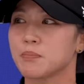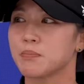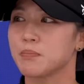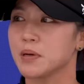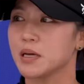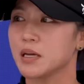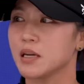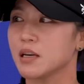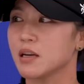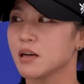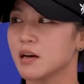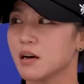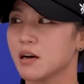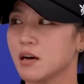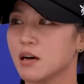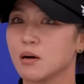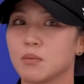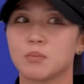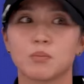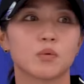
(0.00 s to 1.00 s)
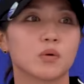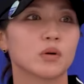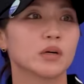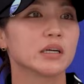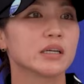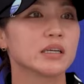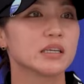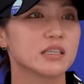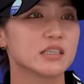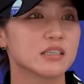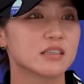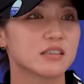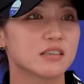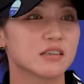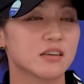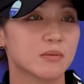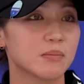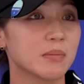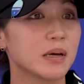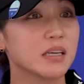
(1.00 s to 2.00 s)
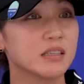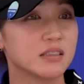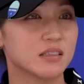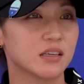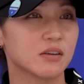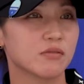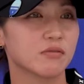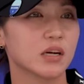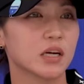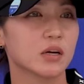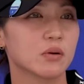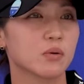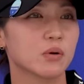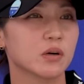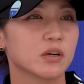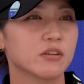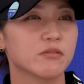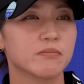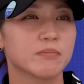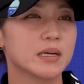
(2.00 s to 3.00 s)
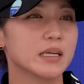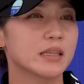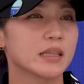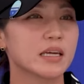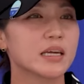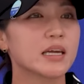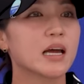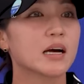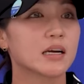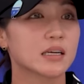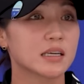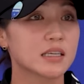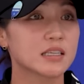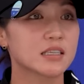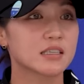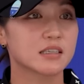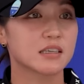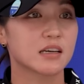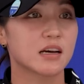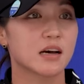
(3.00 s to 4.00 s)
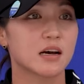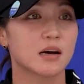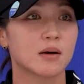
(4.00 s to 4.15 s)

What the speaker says: beat Morgan's amazing record of being the youngest